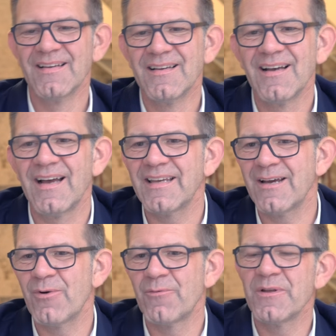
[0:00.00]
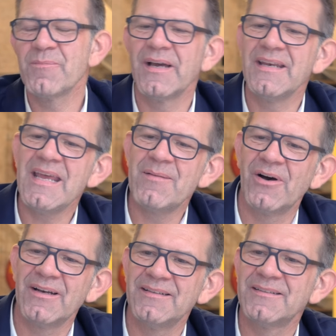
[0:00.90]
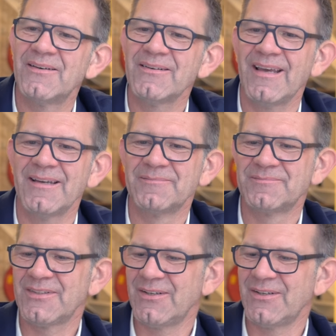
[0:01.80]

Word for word: let's one with my name on it. Okay. You get a